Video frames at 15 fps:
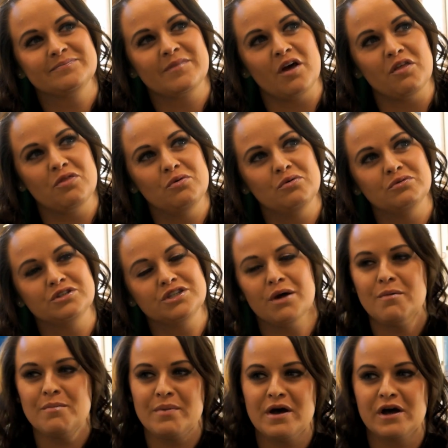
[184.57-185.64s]
I thought,
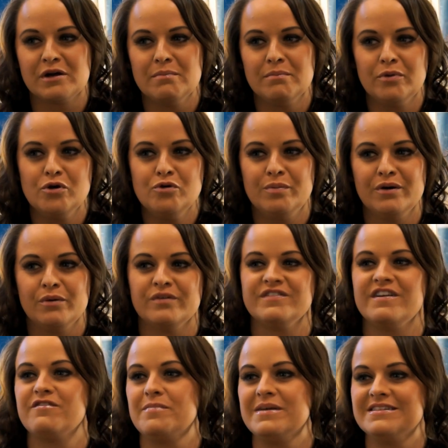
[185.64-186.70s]
Schoenberg and Boo Boo have
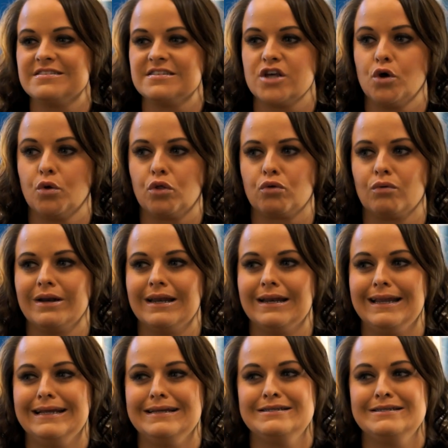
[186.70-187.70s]
never been so thrillingly